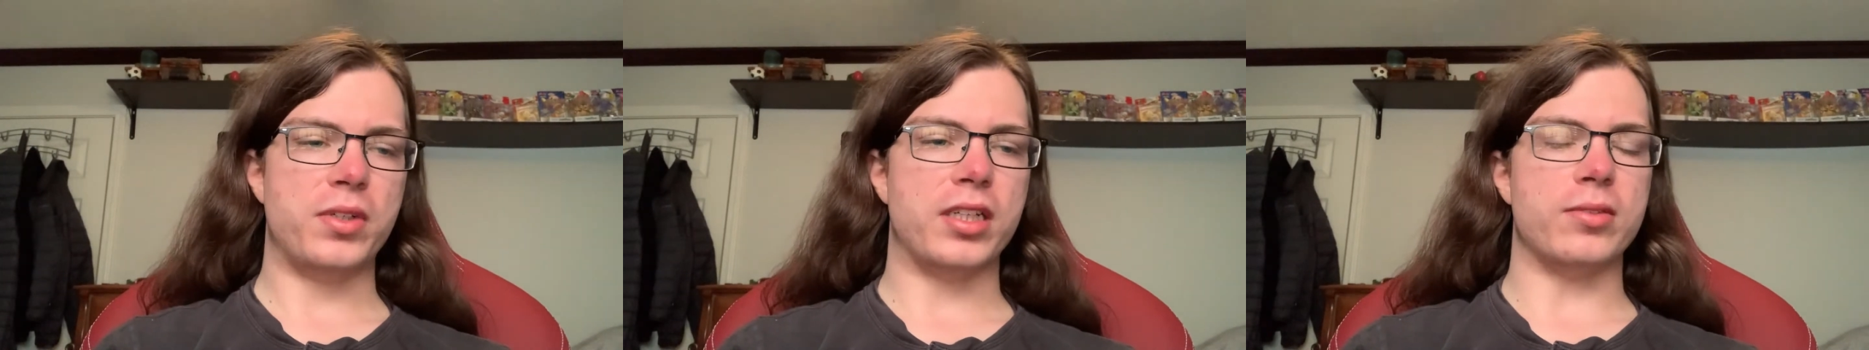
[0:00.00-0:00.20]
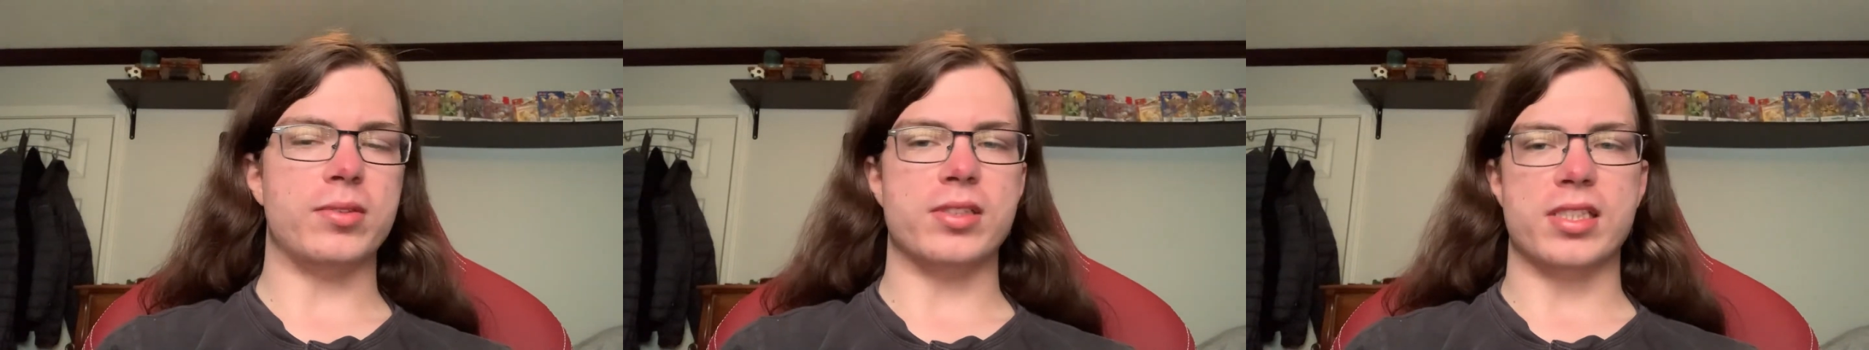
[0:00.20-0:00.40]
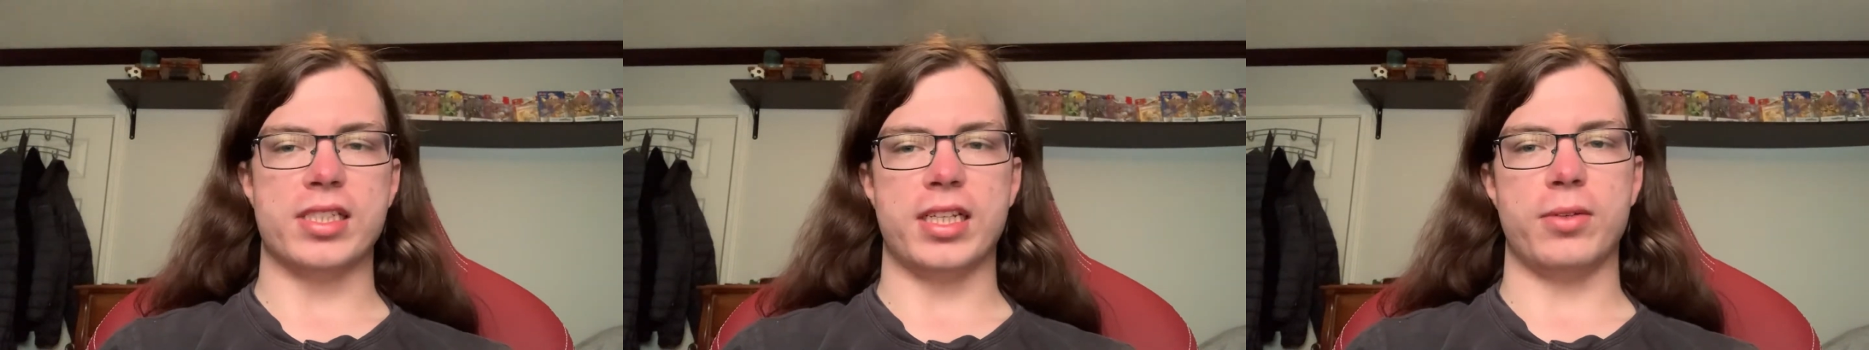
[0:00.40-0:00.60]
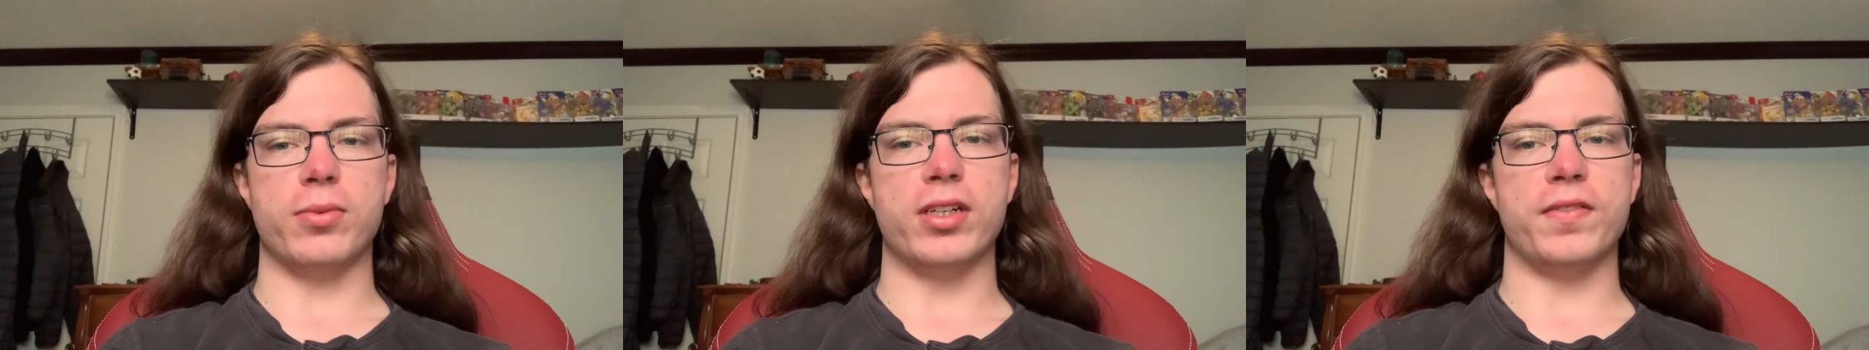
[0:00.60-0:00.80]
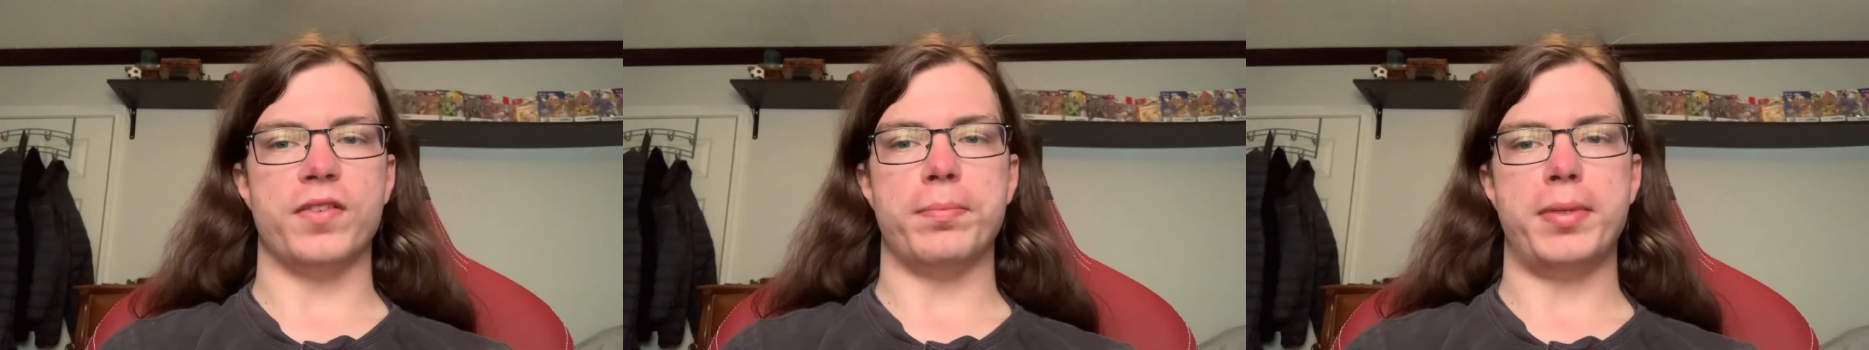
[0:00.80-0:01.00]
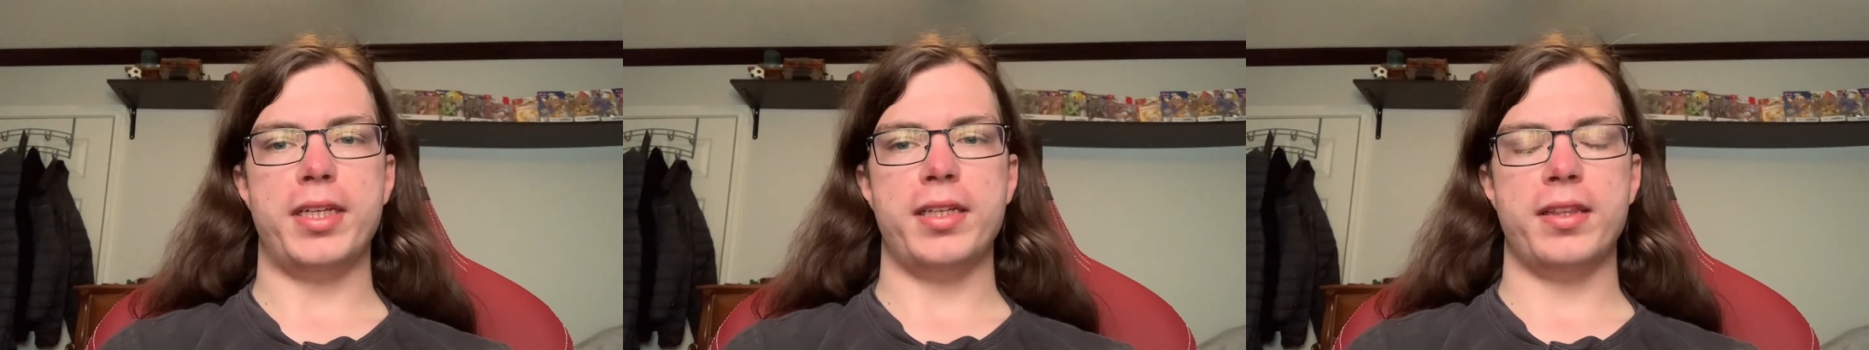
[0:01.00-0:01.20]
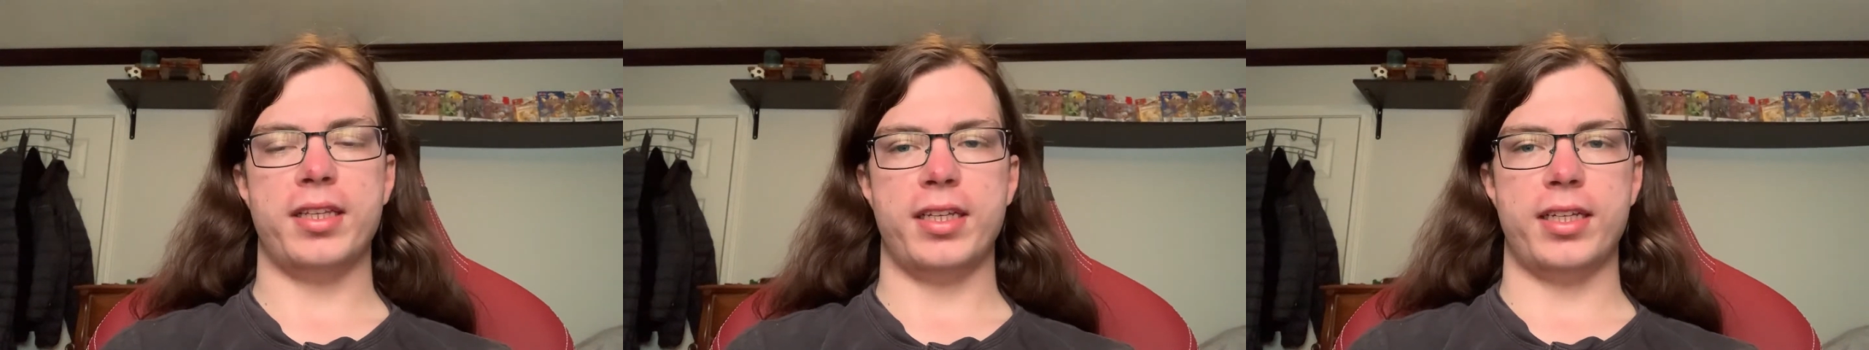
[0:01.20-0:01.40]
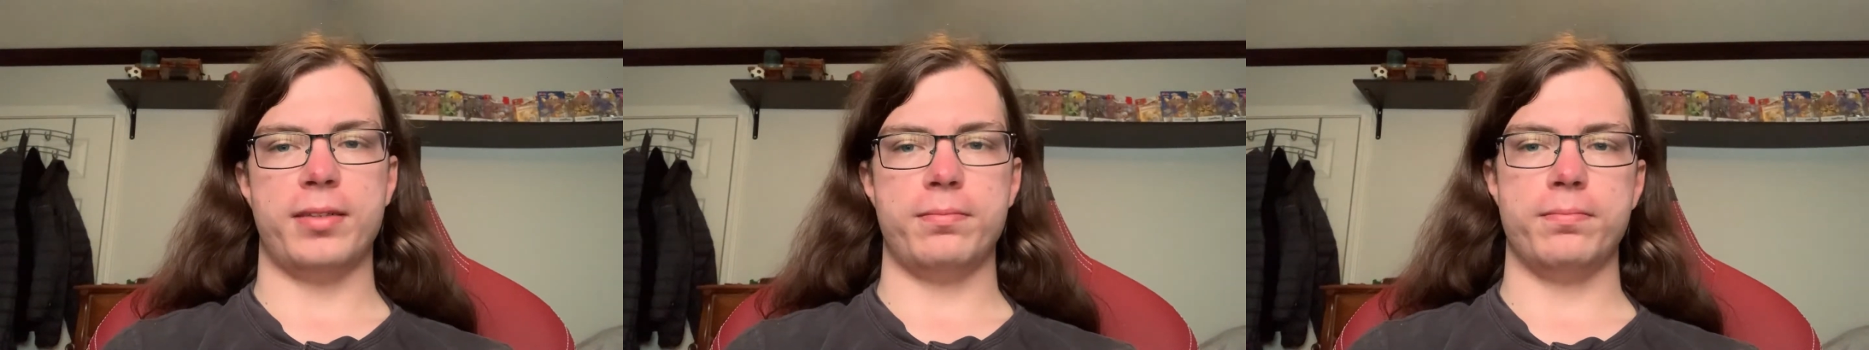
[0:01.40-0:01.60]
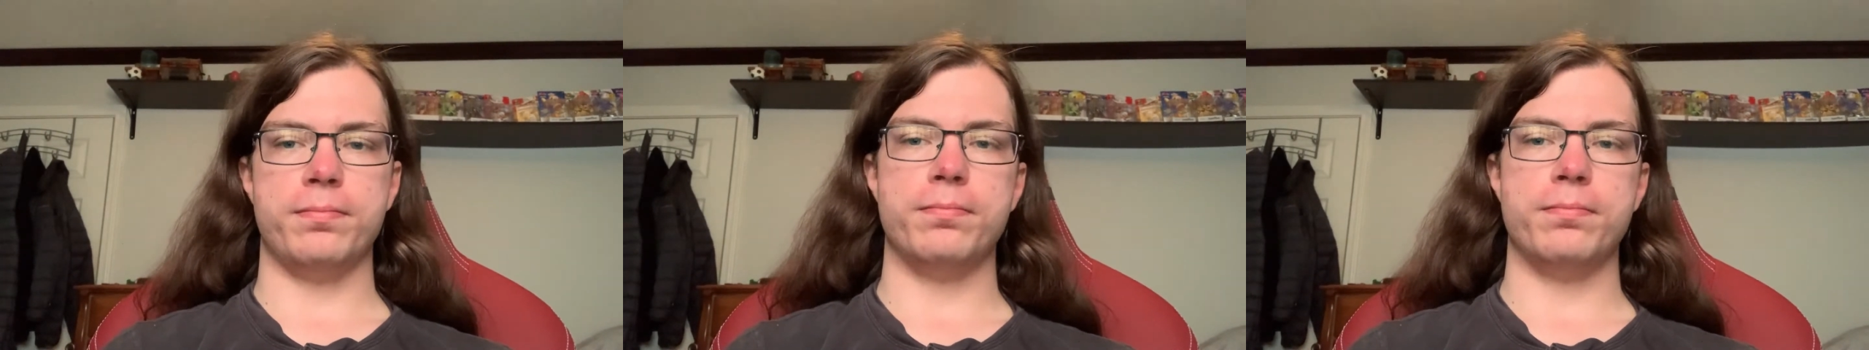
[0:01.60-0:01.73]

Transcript: I will say right off the bat that